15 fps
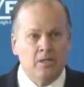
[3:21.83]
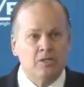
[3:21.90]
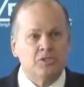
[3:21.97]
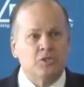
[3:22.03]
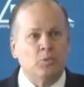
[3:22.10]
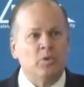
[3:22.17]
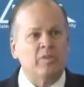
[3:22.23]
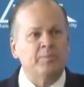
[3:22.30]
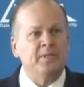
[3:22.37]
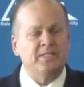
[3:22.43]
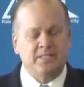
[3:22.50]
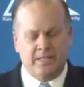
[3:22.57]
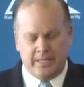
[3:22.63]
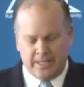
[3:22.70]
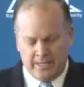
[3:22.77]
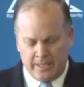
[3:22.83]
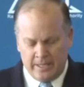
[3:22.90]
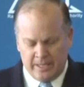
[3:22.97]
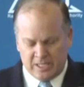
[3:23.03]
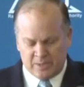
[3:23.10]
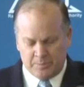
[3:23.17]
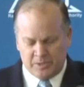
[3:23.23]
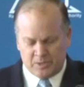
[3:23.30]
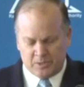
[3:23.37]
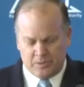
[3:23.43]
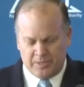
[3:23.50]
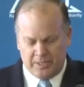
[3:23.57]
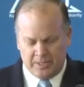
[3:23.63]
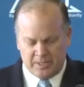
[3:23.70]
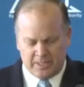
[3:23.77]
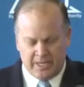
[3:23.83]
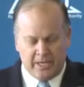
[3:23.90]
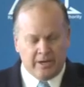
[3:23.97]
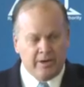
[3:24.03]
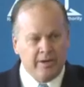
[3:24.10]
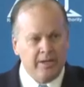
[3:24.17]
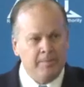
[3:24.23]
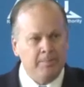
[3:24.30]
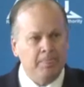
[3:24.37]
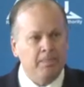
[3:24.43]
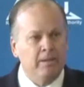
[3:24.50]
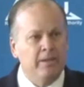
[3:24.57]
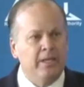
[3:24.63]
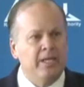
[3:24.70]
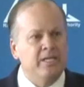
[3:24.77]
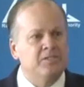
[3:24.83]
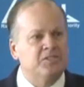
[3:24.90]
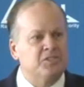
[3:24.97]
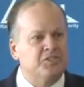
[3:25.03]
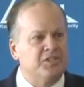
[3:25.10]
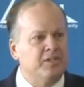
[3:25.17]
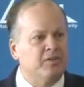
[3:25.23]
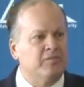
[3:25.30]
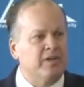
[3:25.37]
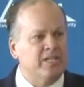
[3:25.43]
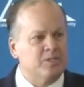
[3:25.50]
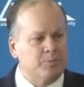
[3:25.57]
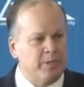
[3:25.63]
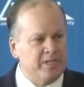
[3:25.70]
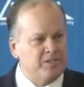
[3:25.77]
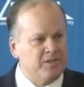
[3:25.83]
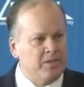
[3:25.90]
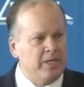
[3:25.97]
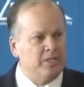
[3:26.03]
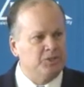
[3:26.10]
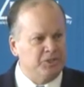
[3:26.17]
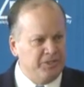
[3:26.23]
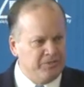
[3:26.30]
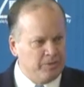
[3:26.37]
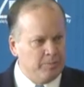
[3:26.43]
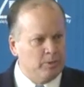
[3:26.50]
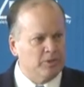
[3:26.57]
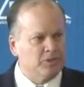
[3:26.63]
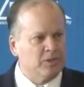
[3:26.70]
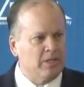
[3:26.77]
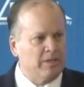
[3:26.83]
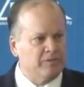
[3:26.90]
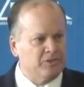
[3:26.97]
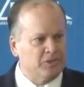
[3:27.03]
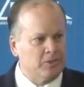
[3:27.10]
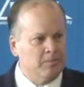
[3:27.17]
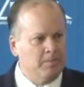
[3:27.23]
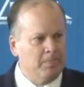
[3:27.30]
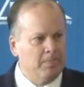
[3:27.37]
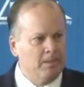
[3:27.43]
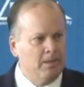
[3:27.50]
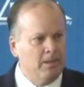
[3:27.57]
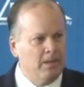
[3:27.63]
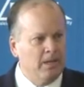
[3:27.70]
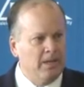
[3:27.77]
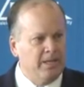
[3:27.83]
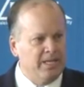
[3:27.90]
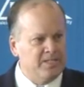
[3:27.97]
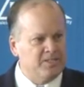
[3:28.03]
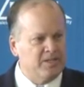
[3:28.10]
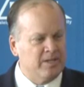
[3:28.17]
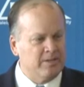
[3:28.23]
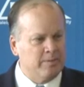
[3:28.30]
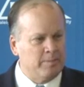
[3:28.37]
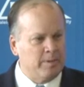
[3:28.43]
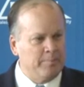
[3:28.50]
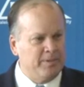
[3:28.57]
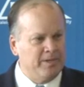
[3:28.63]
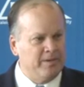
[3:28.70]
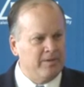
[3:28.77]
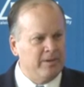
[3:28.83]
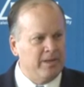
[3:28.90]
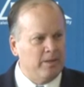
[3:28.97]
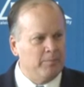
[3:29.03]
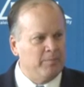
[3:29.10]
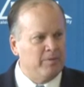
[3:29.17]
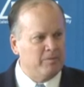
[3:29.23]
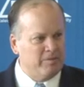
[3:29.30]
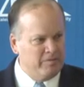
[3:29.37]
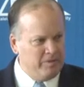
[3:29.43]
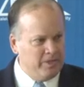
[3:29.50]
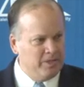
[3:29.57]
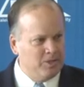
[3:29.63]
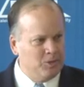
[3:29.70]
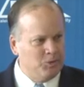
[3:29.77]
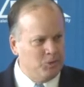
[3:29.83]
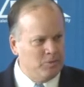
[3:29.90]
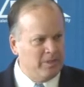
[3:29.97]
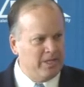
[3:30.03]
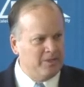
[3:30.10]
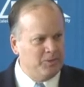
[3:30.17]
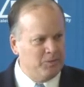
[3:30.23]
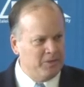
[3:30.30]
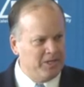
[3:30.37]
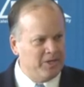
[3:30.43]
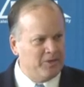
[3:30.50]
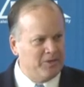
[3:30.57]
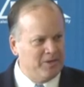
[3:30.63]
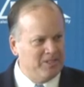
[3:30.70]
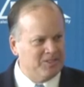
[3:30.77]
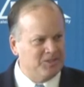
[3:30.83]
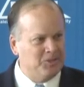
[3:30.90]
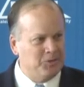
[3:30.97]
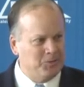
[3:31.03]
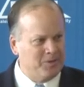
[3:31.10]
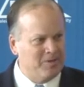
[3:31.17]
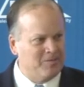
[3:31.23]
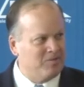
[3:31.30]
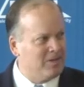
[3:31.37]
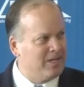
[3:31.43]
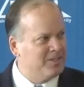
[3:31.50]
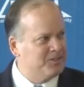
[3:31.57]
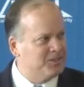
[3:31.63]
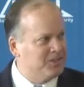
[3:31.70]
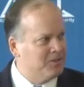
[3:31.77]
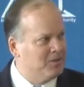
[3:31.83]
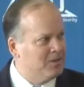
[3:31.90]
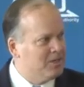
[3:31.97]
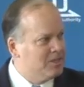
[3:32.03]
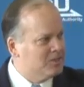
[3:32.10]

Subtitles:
So with me today is Mr. Dennis Carey. He's the Senior Vice President and Chief Commercial Officer, and he's gonna come up here and help me reveal who that new carrier is and who we're gonna fly to.